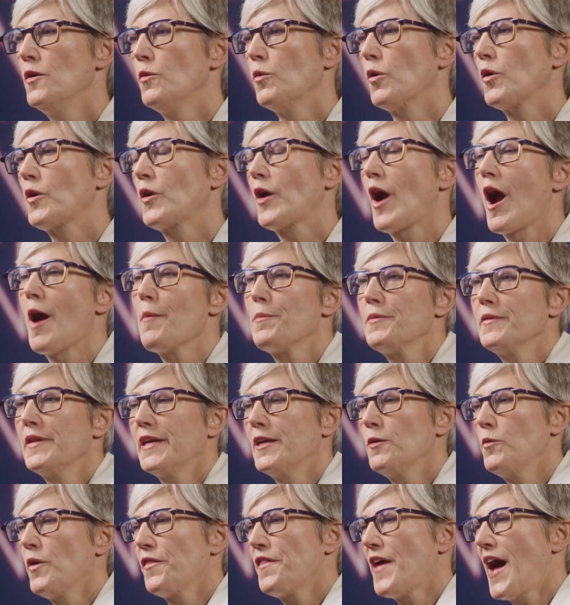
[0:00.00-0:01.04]
We're
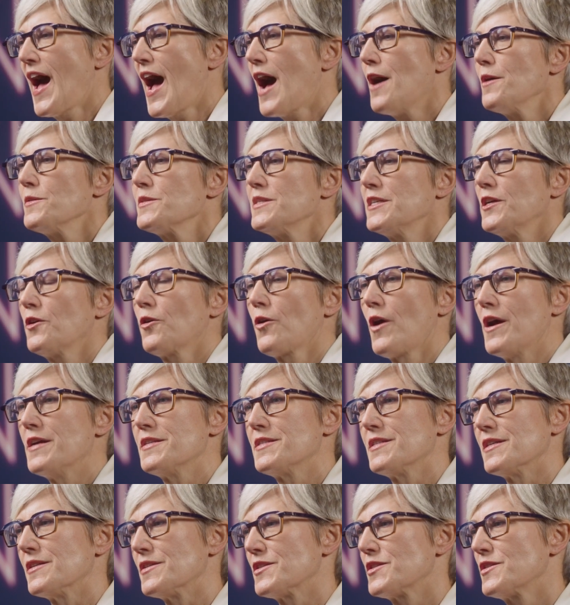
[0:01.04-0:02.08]
grappling with a housing
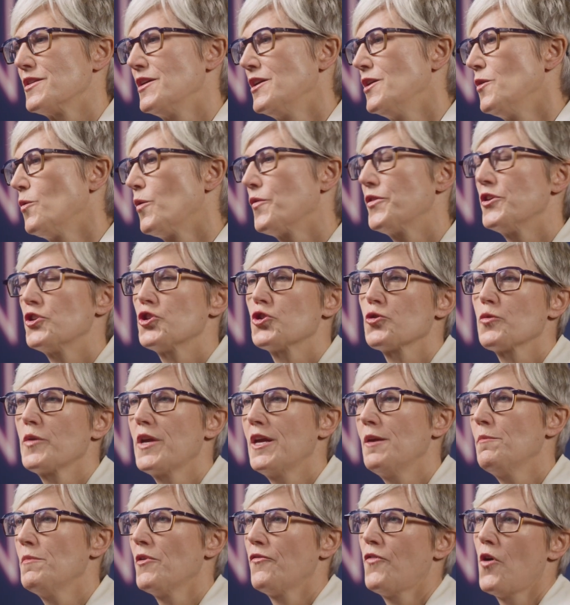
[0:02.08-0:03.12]
crisis where the
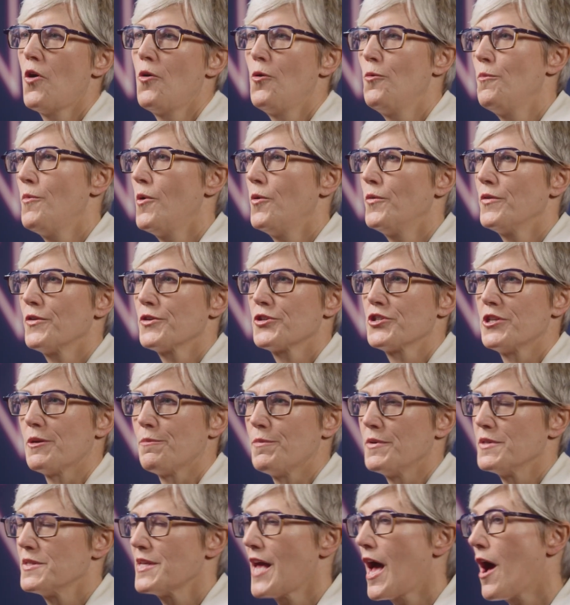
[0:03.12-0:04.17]
dream of home
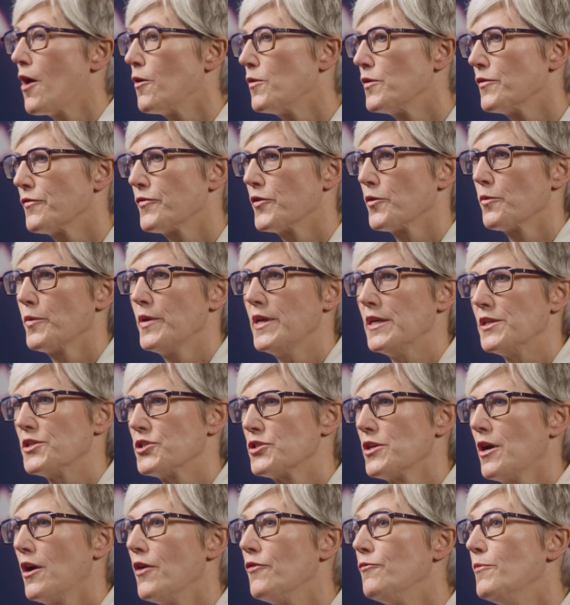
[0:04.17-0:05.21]
ownership is out of the
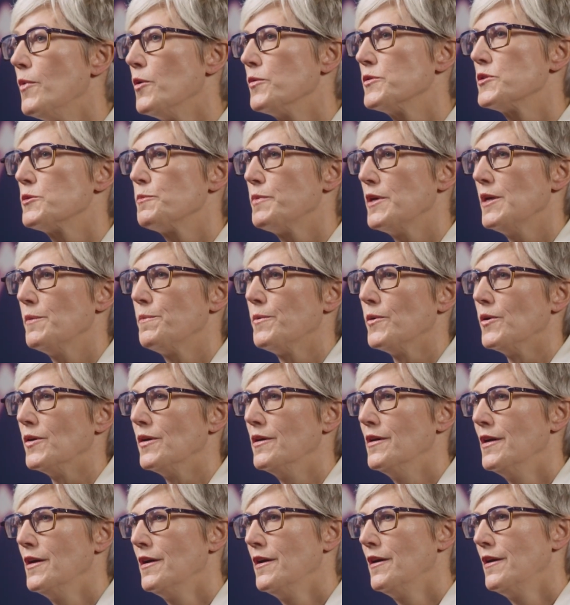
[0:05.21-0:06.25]
reach of most
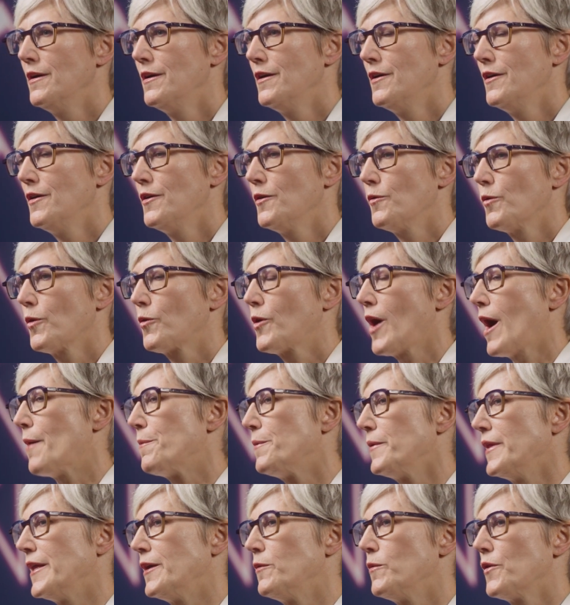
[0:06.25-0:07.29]
people. We're
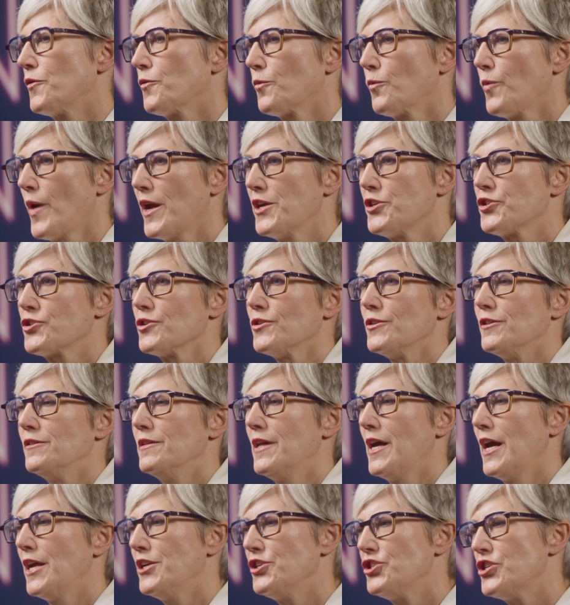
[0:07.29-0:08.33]
grappling with
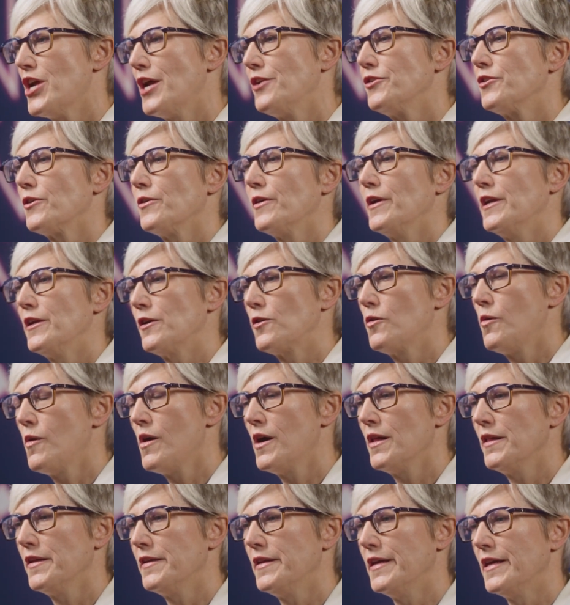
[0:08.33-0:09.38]
racial and gender
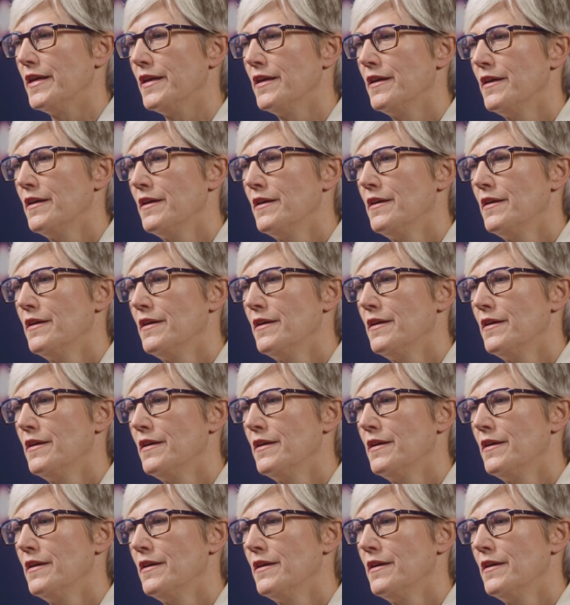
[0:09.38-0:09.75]
inequality.